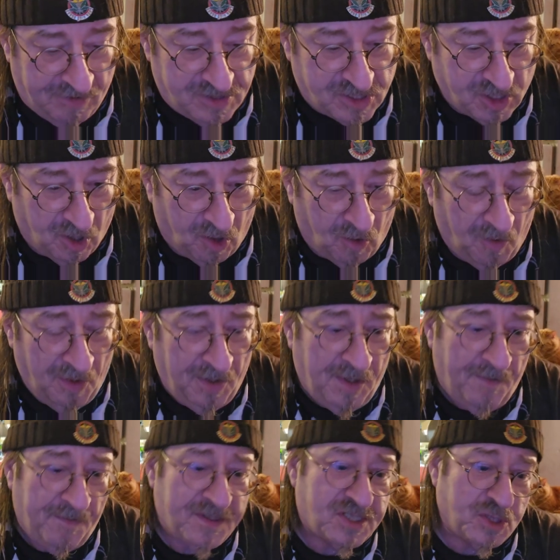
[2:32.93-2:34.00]
So
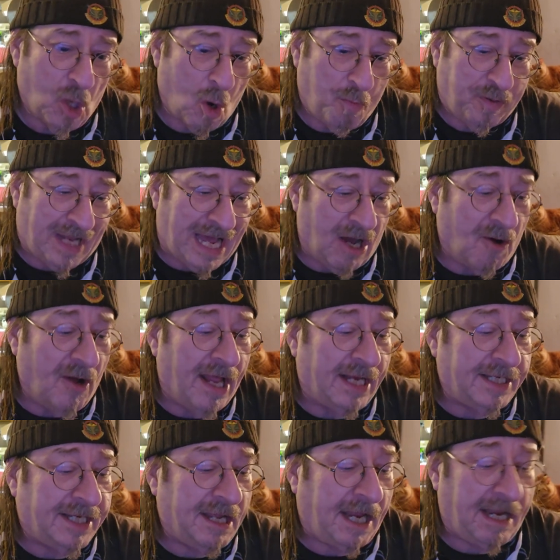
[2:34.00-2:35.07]
the snow plow
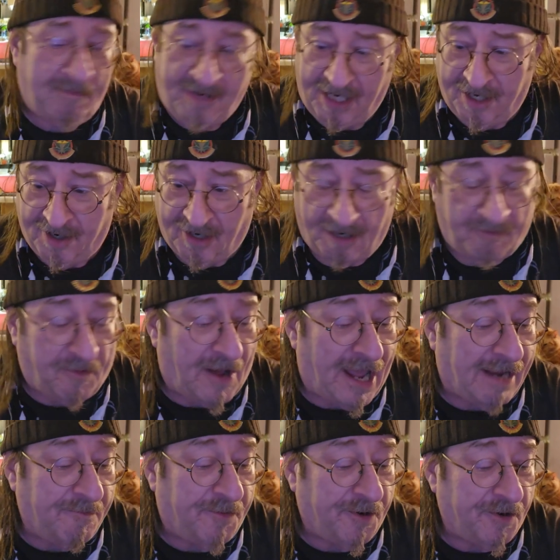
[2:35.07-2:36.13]
had came here at
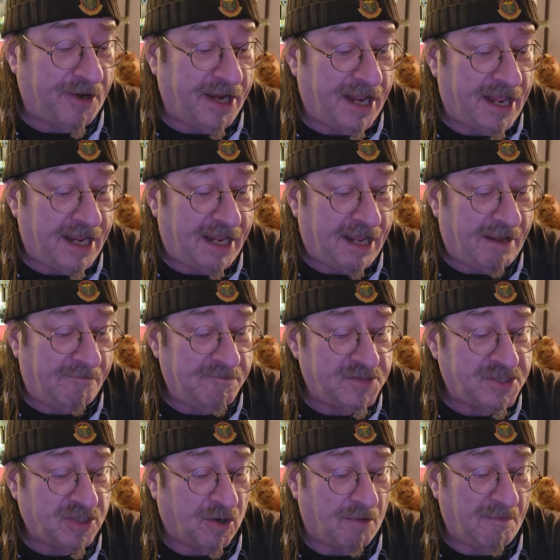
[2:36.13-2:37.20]
5:30 a.m.,
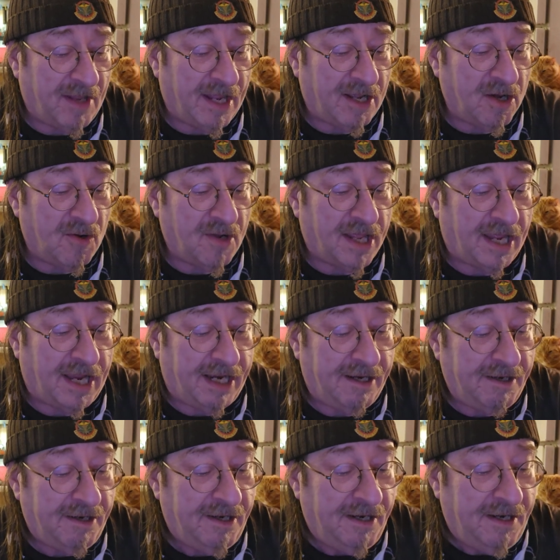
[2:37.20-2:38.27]
so I'm like, okay.
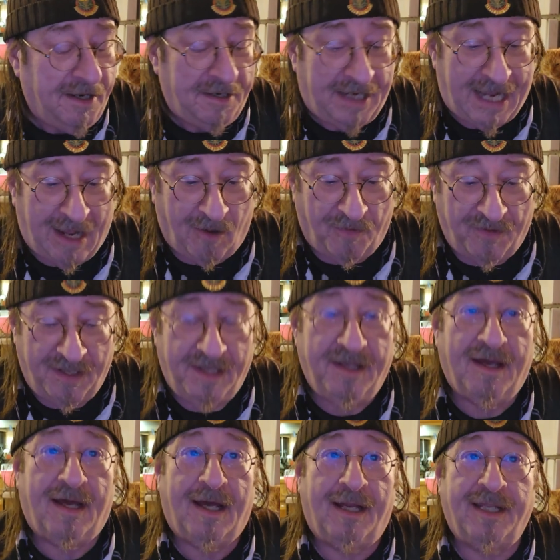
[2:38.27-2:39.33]
Now
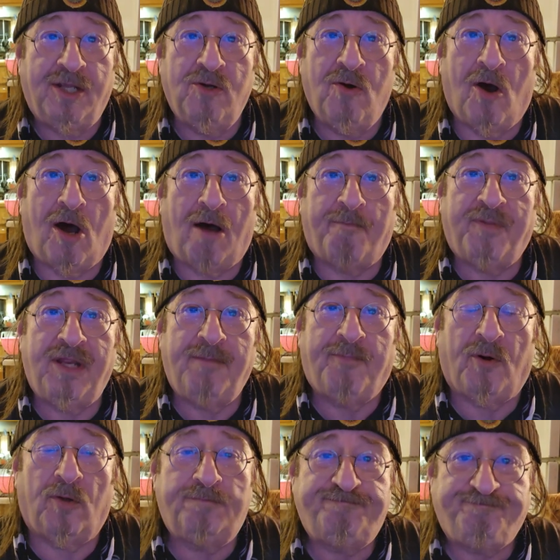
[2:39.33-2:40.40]
the U-Haul
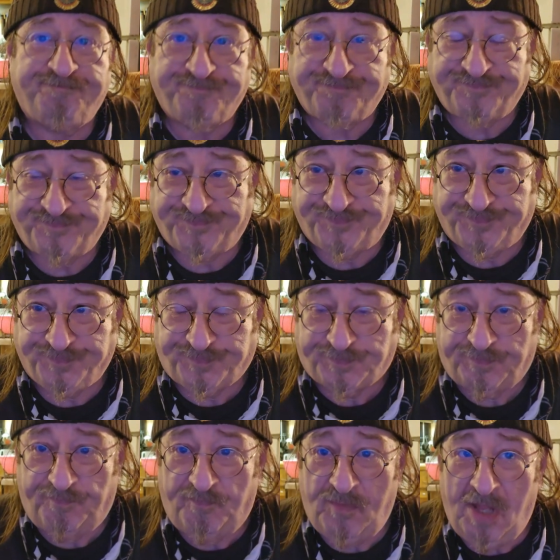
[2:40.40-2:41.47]
people
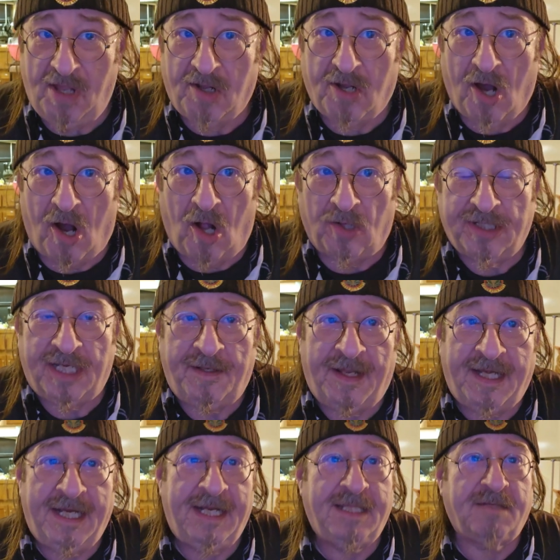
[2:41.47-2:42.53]
called, and
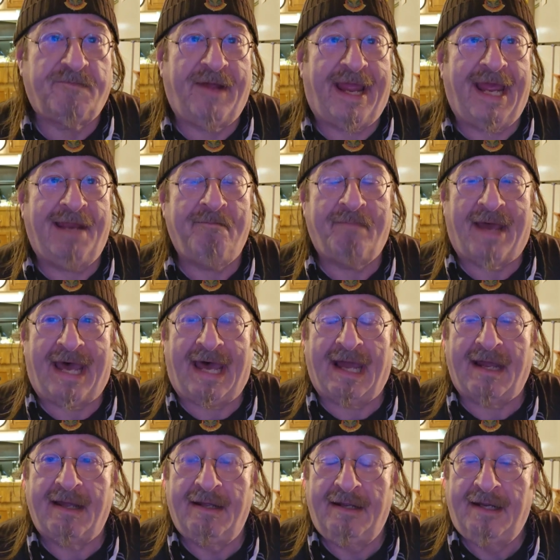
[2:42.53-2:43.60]
they need the van
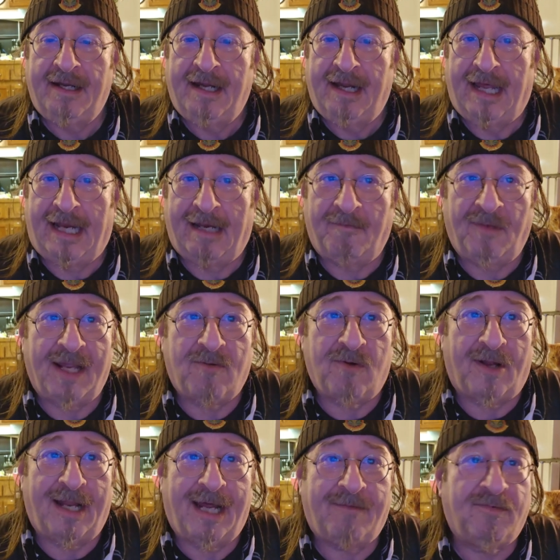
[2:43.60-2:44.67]
back. And I'm like,
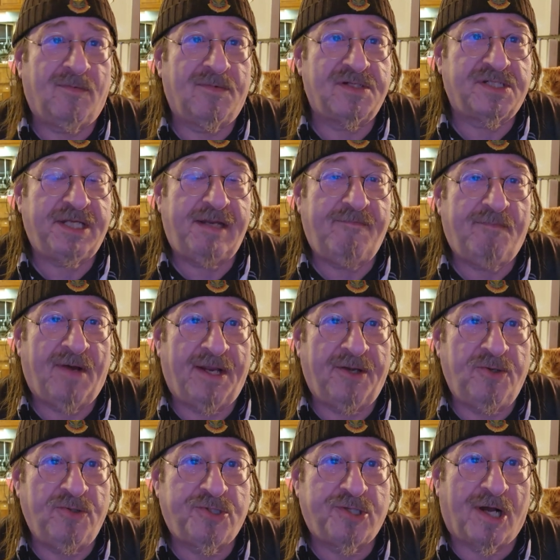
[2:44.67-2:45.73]
well, I haven't received my
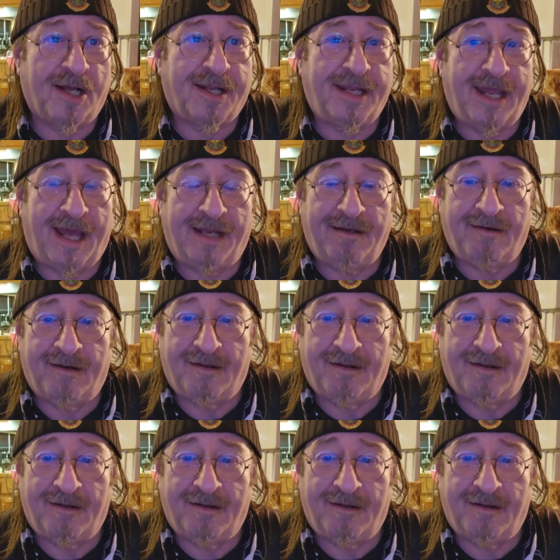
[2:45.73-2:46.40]
new truck yet.